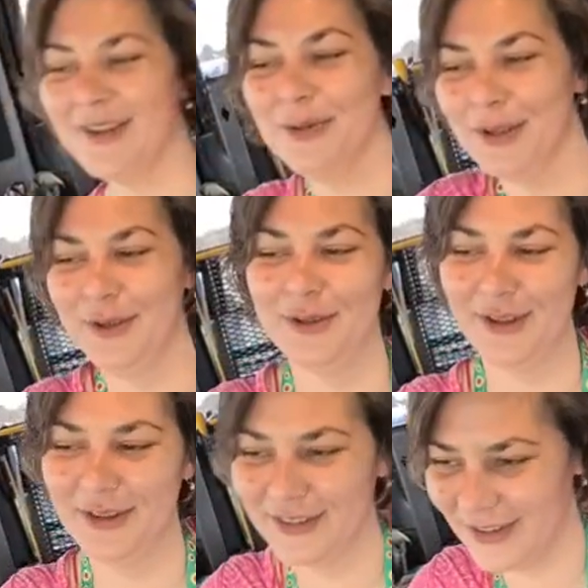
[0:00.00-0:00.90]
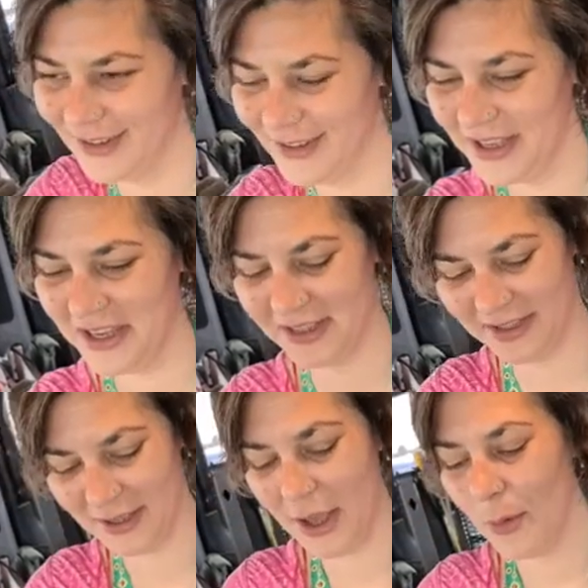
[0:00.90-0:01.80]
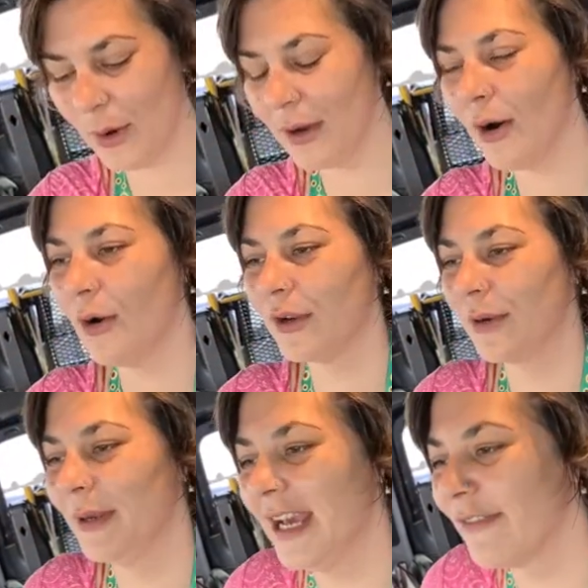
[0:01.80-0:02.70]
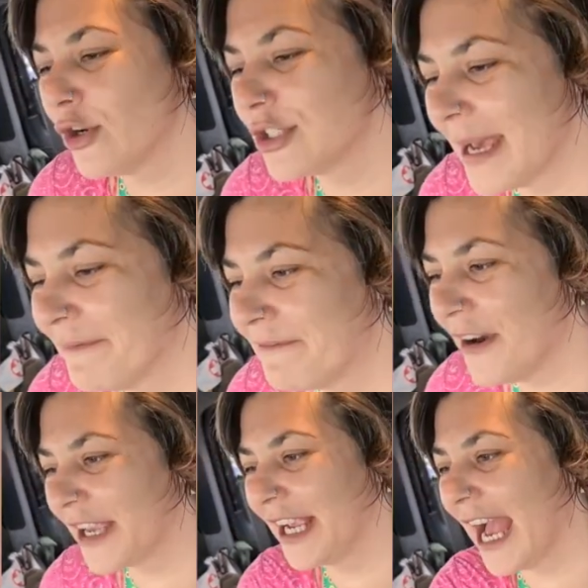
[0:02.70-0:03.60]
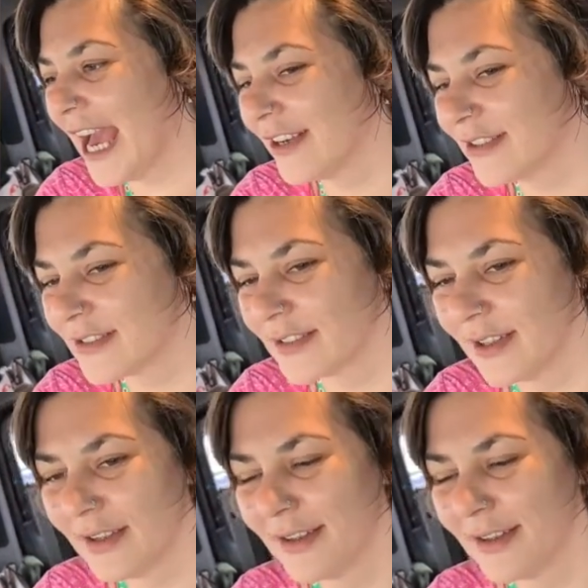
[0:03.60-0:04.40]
I knew what you were going to do. Ugh. Well, hold on a minute. I've got damp fucking hands.